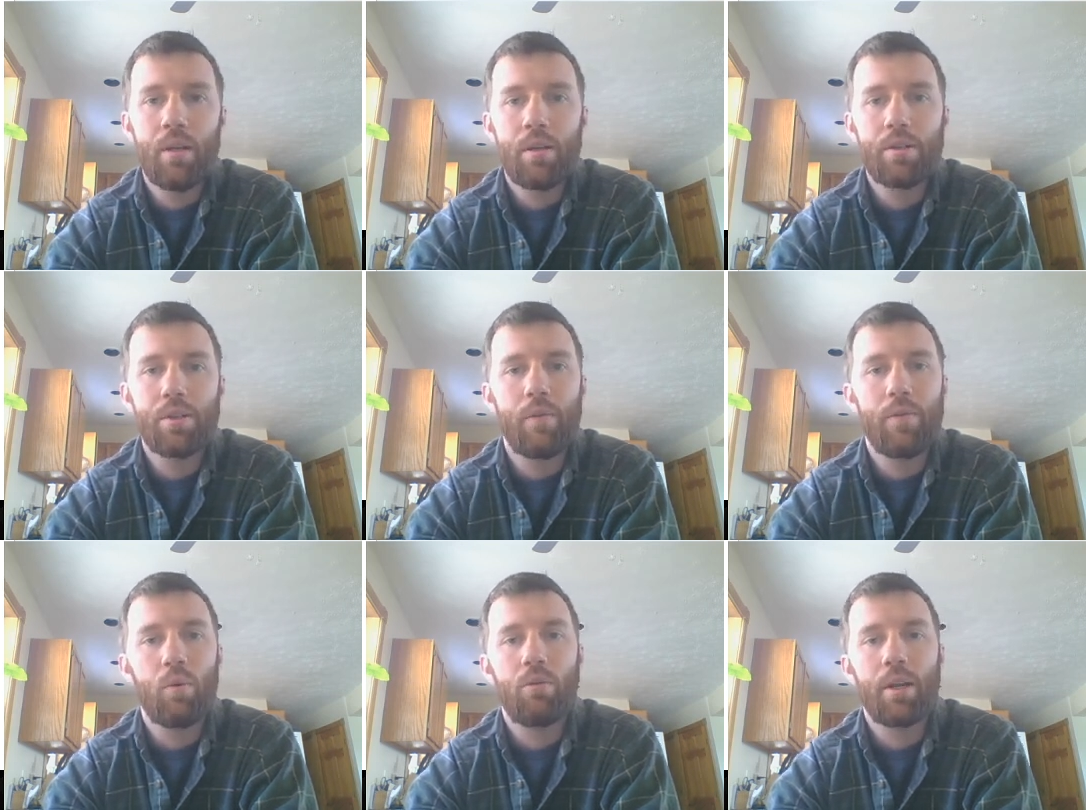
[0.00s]
So if
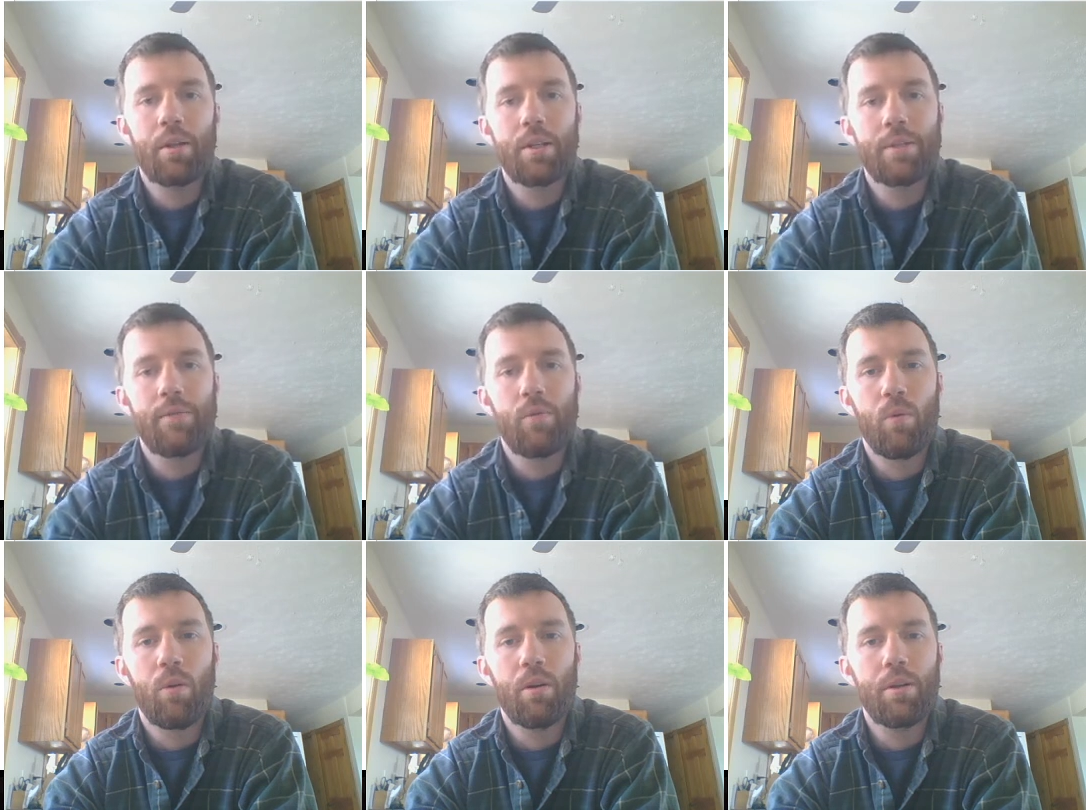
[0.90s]
you were running this
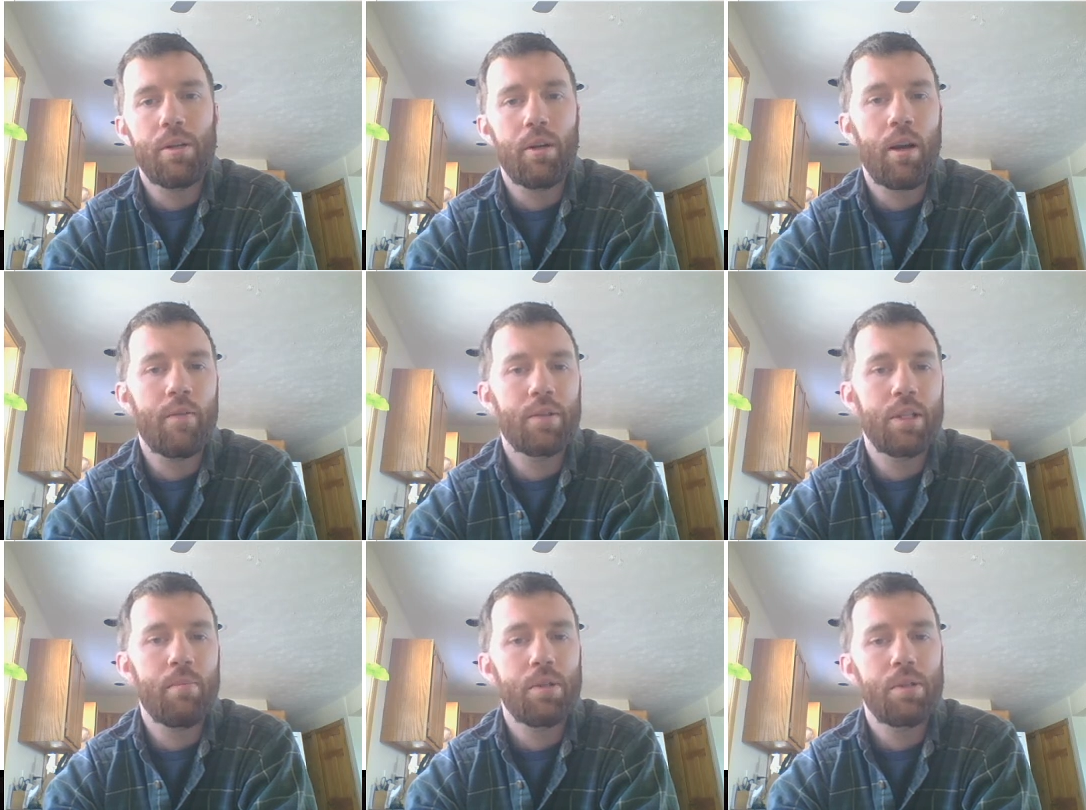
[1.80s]
for deer harvest
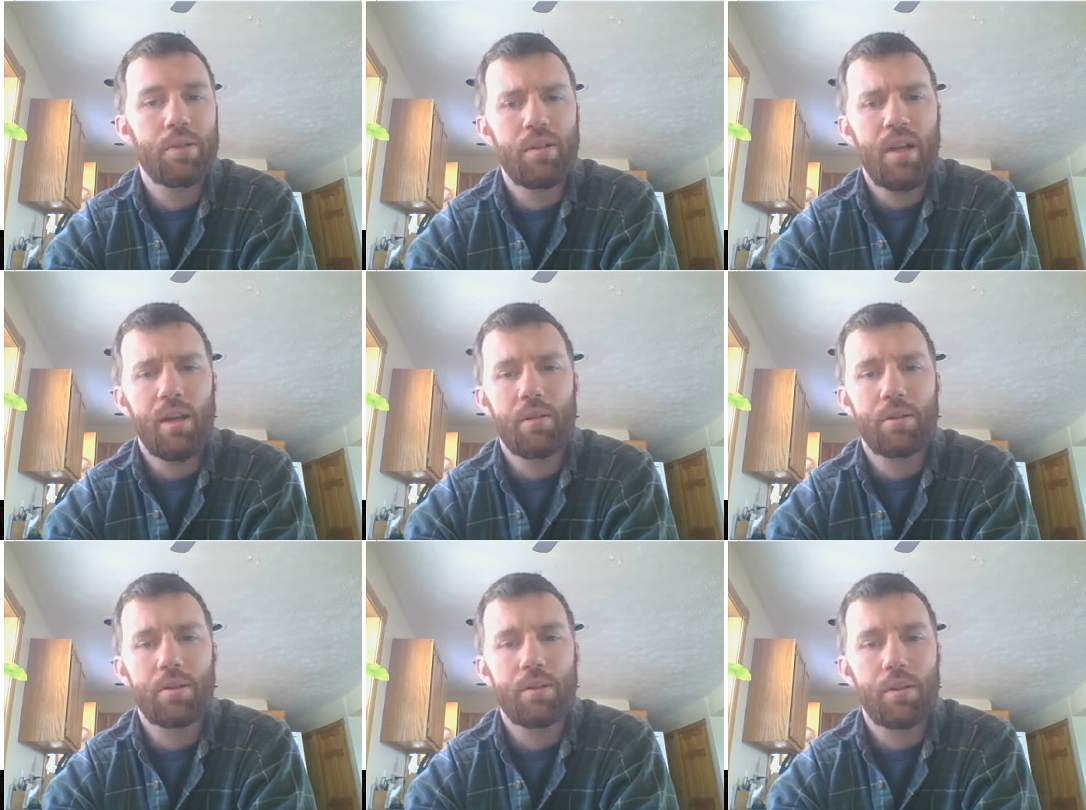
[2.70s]
numbers, you say, yeah,
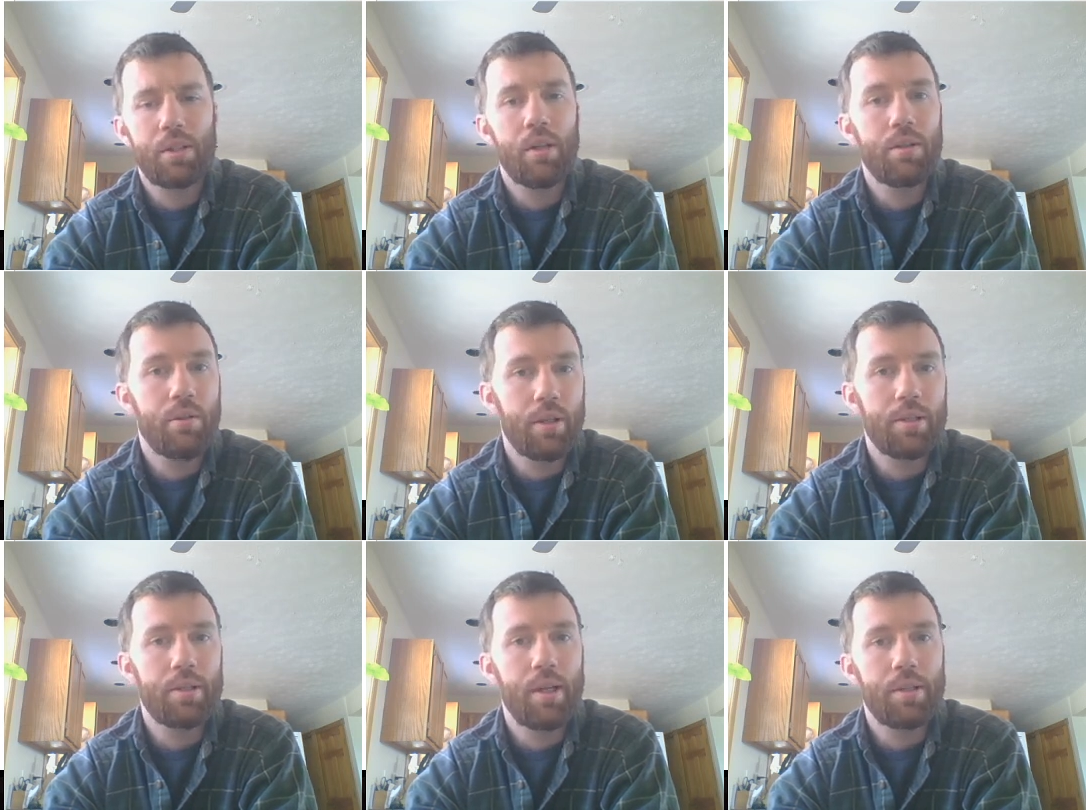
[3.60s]
there's clustering in
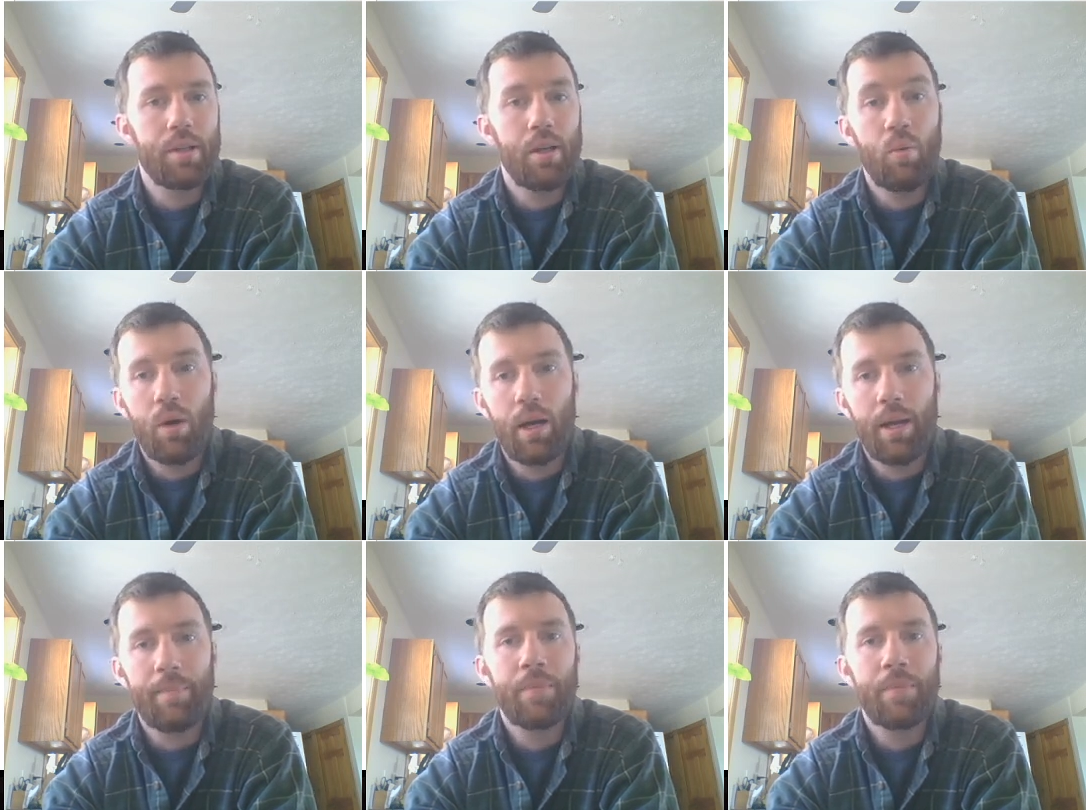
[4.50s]
this data set. Why?